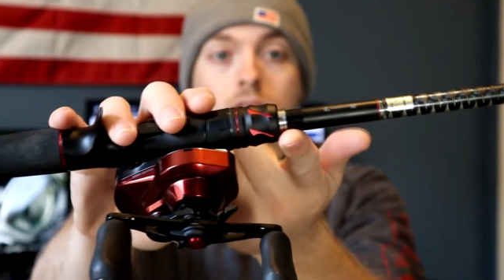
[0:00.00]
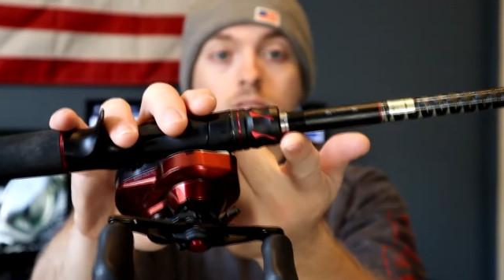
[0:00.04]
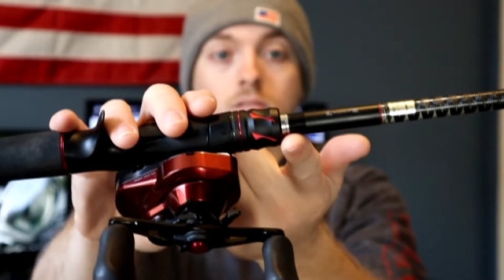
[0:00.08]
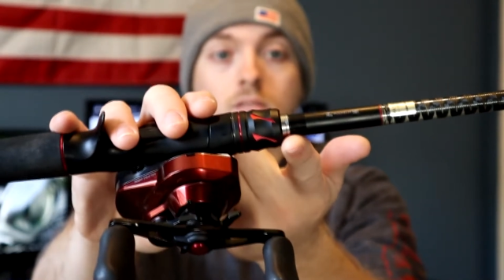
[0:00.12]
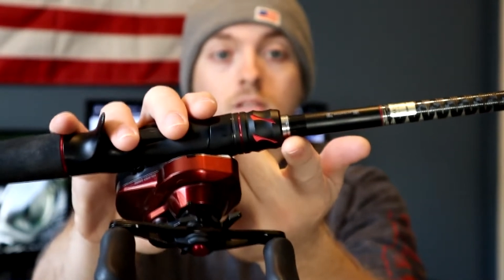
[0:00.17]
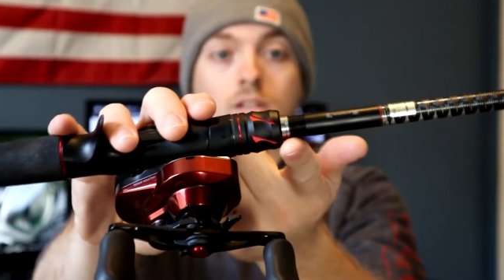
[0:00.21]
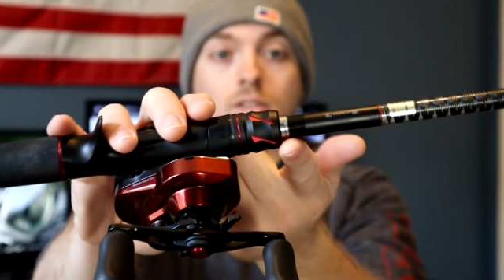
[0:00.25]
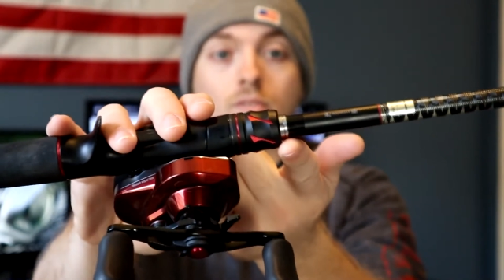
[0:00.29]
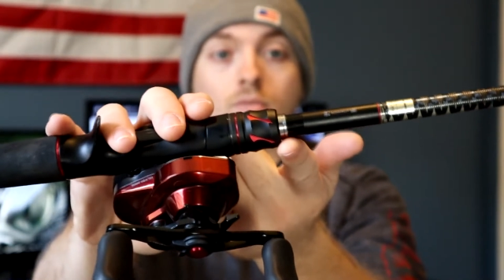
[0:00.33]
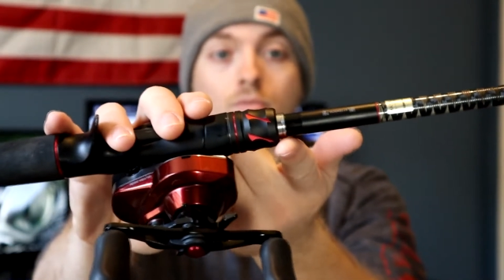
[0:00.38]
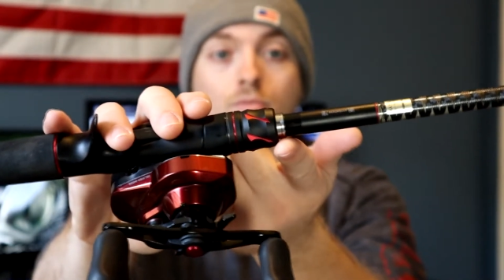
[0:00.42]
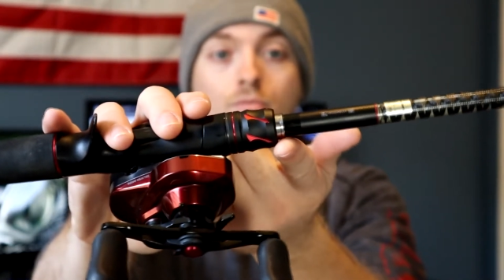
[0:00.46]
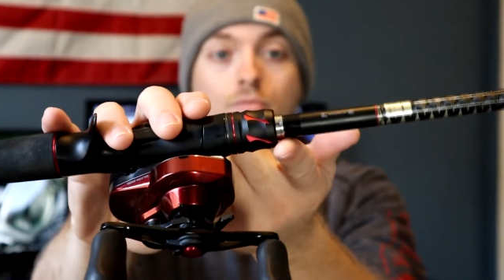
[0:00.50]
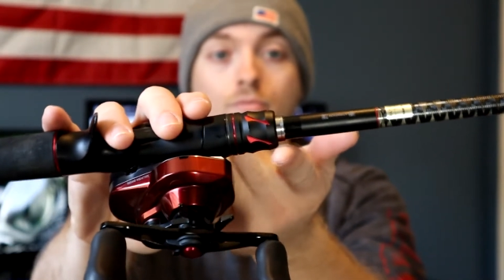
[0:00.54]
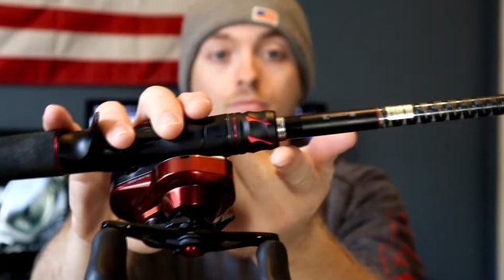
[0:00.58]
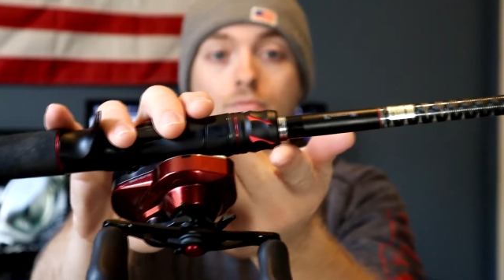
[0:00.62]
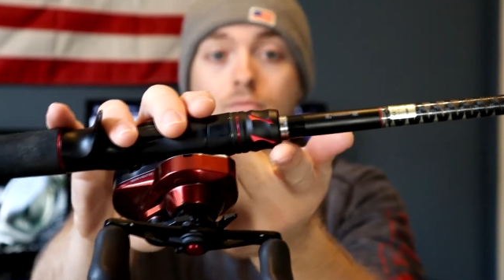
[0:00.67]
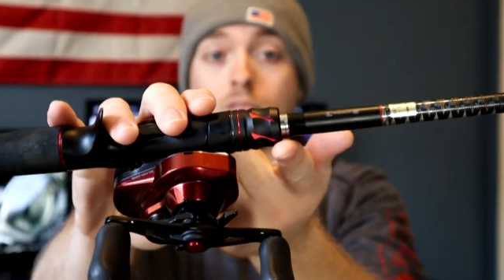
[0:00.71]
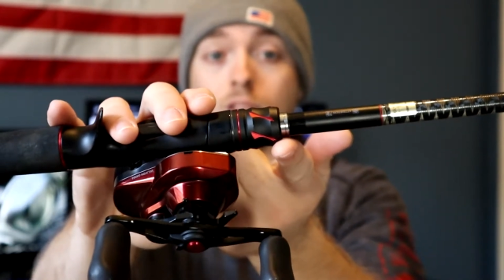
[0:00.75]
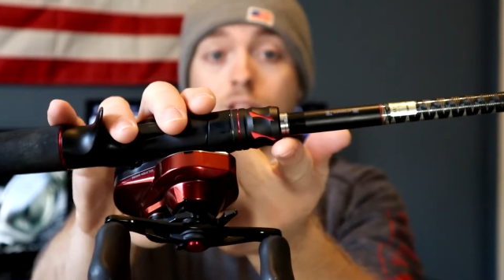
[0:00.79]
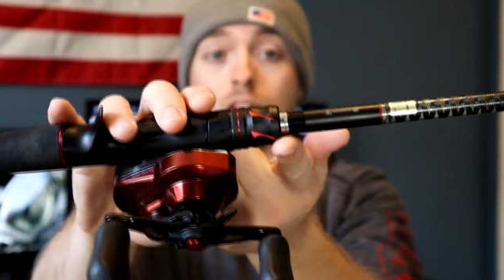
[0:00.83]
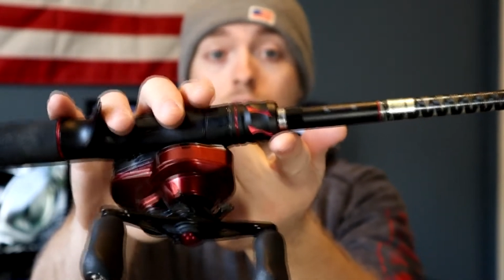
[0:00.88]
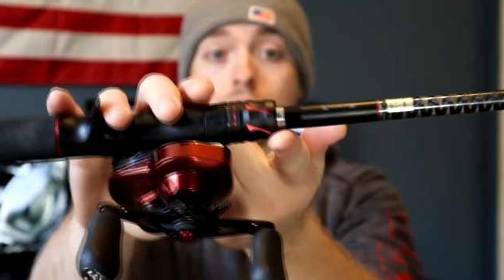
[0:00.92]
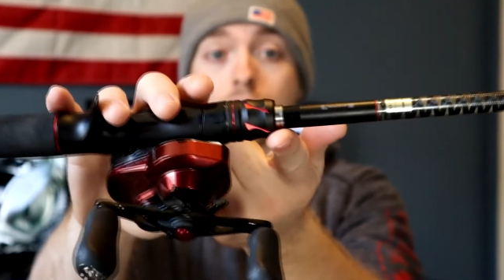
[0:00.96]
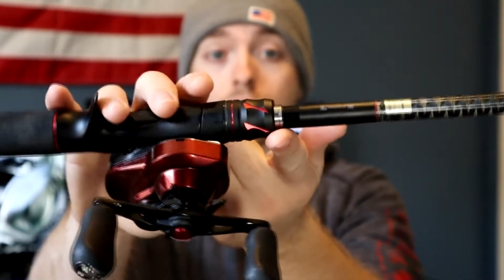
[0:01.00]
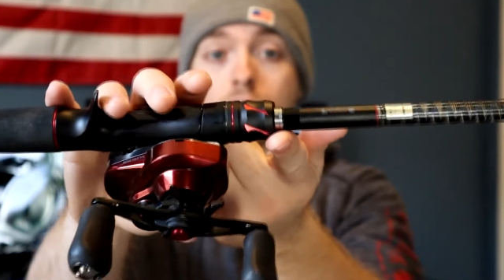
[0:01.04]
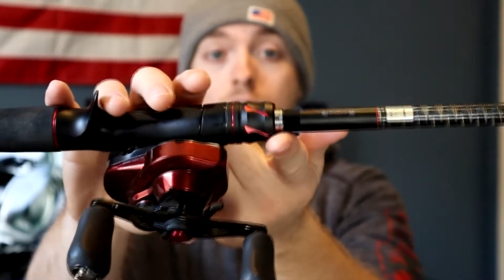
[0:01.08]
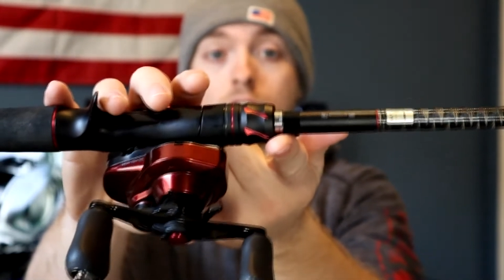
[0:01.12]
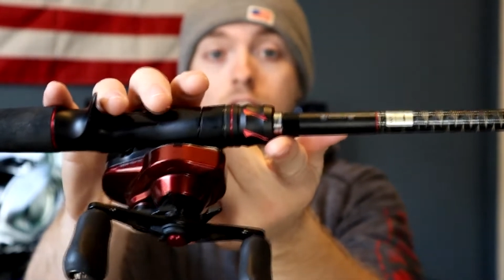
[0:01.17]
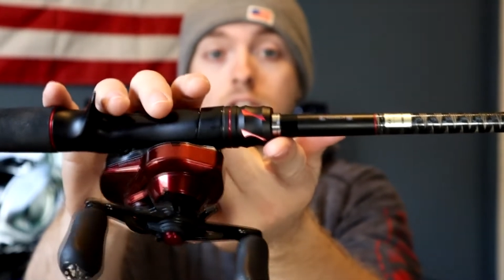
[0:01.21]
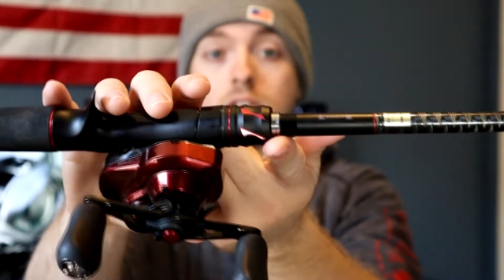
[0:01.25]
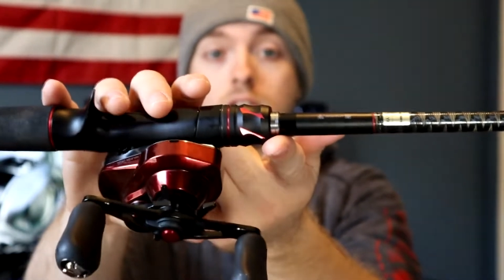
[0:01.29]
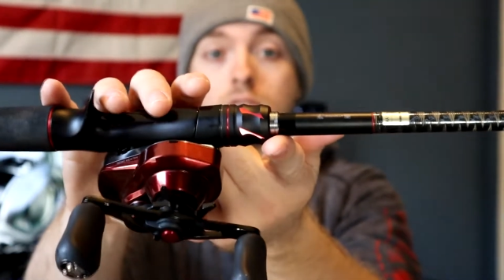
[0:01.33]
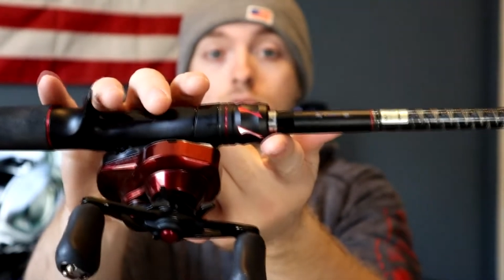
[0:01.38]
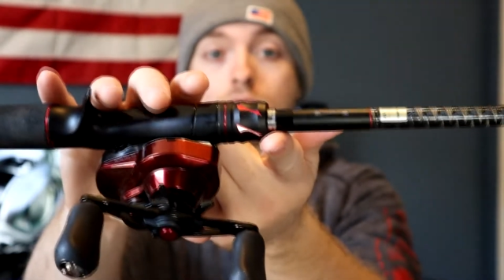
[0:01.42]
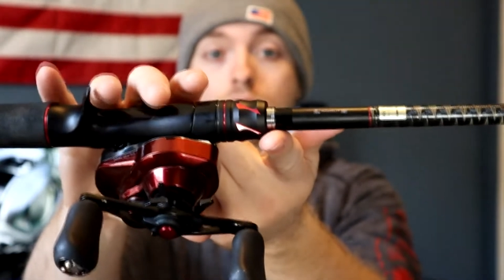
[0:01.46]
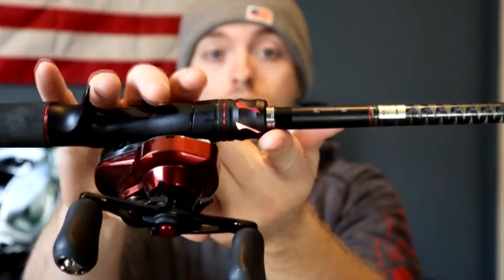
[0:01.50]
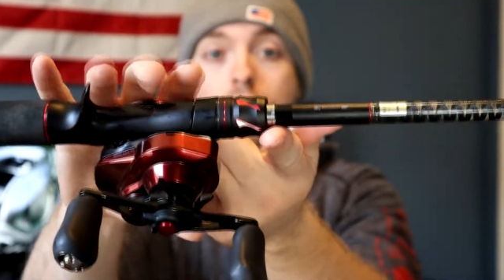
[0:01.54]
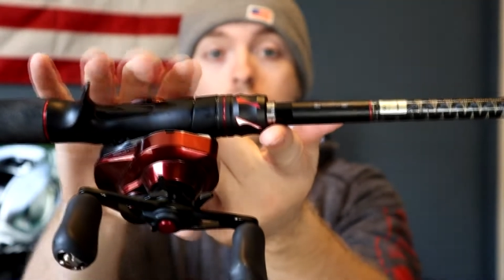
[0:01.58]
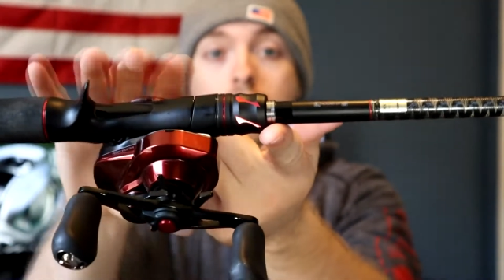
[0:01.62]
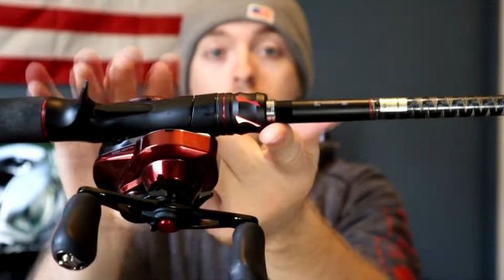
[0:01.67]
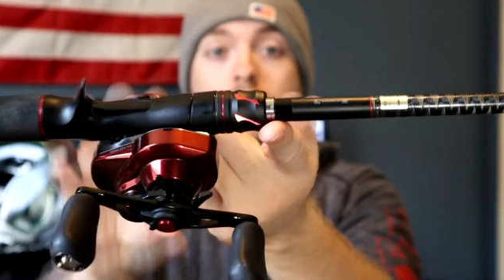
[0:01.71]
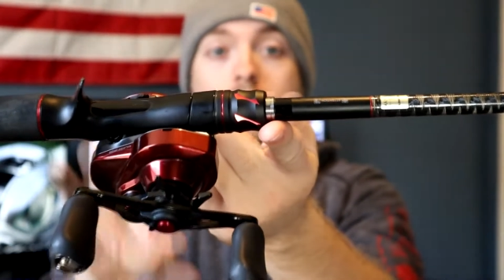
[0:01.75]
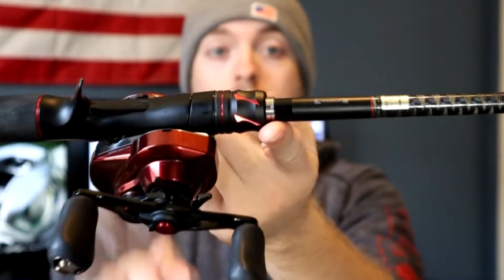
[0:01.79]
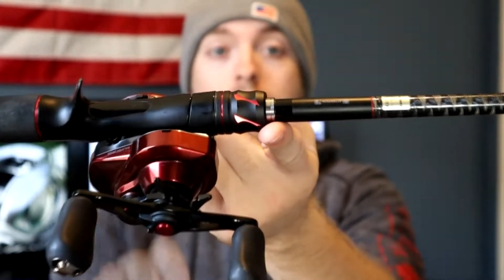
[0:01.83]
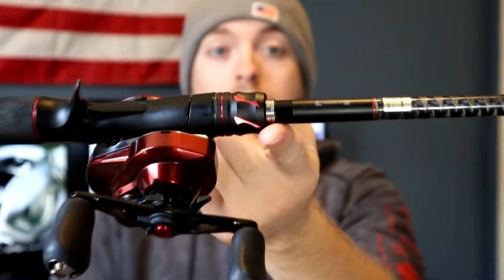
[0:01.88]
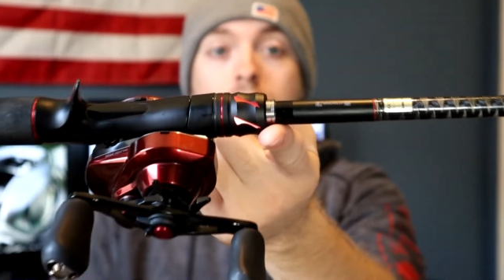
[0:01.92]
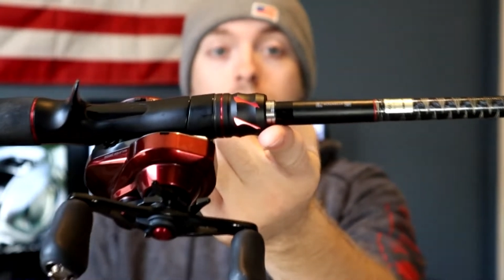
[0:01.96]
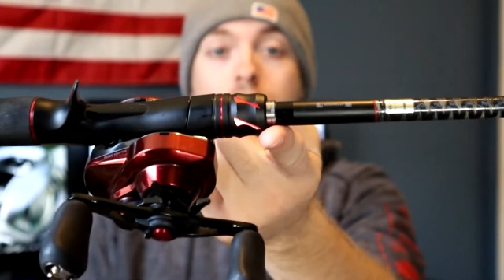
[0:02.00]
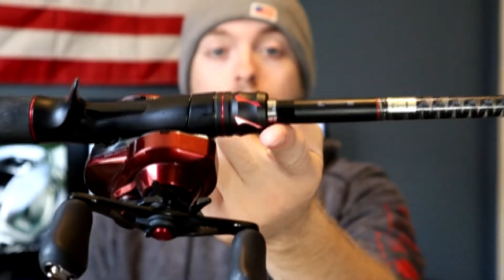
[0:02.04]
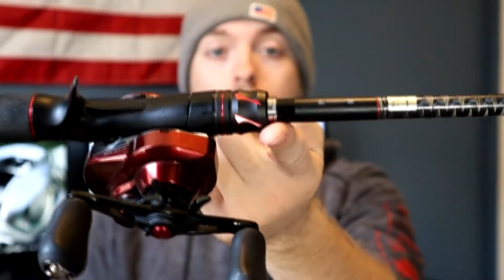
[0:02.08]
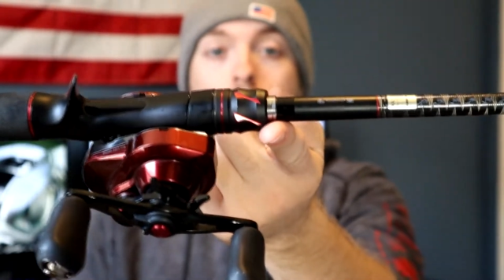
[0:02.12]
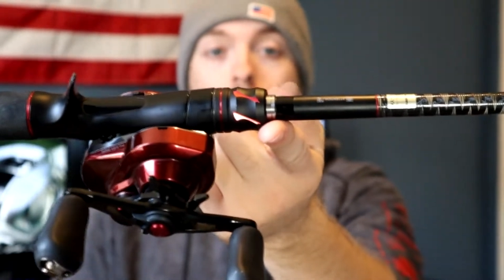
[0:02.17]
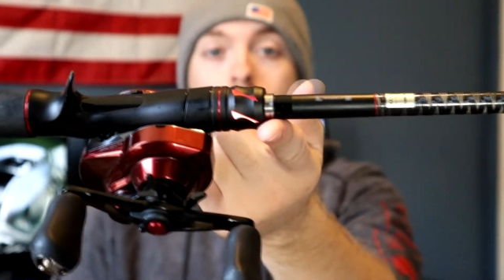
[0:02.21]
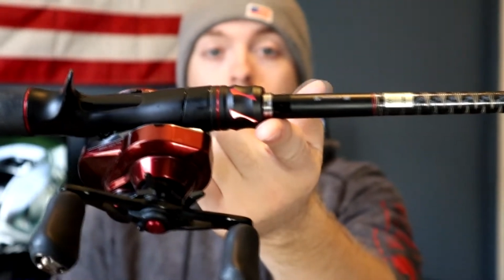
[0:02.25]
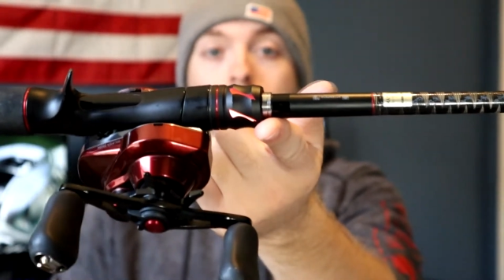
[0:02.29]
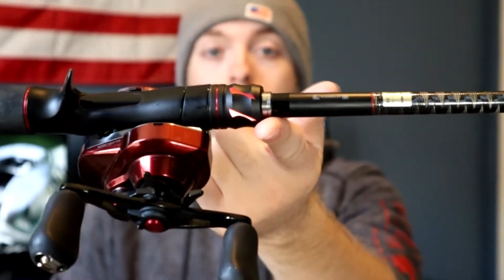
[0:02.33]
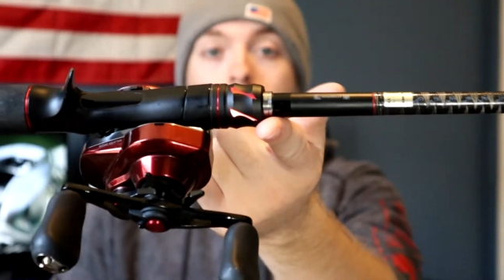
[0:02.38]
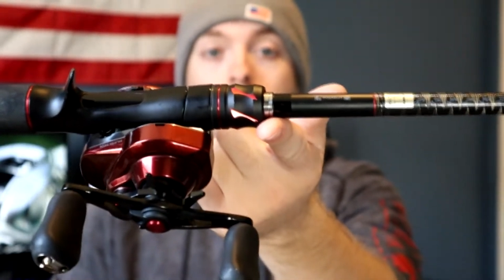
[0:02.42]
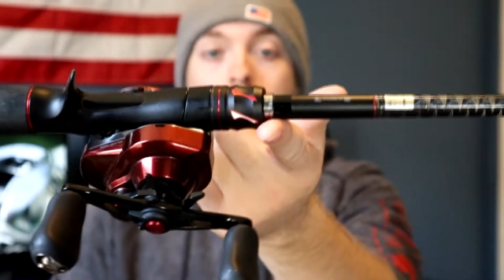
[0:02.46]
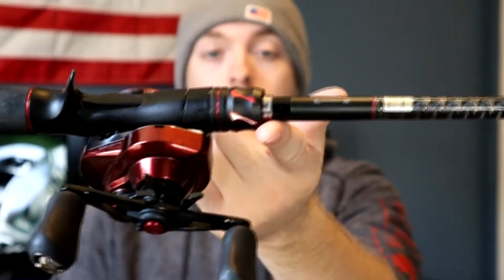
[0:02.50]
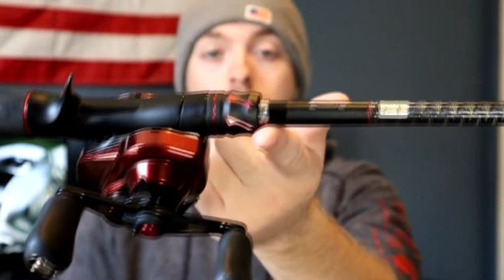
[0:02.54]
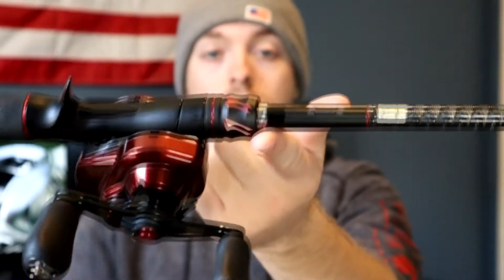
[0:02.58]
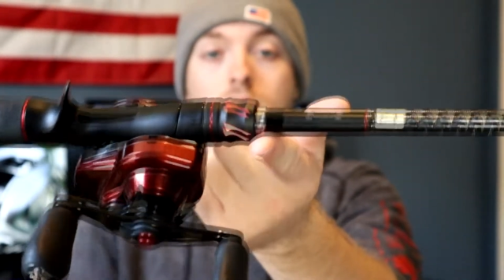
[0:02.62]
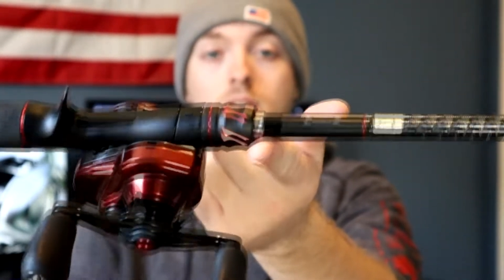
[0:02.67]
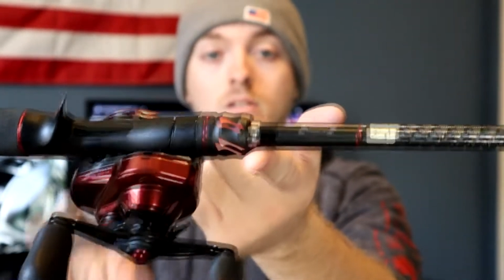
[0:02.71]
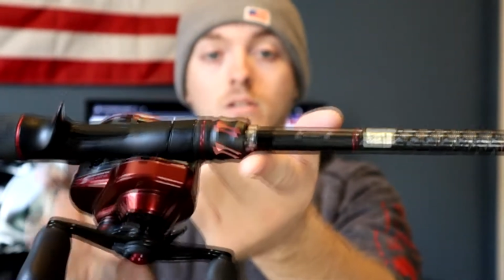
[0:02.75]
like literally right at the reel nut.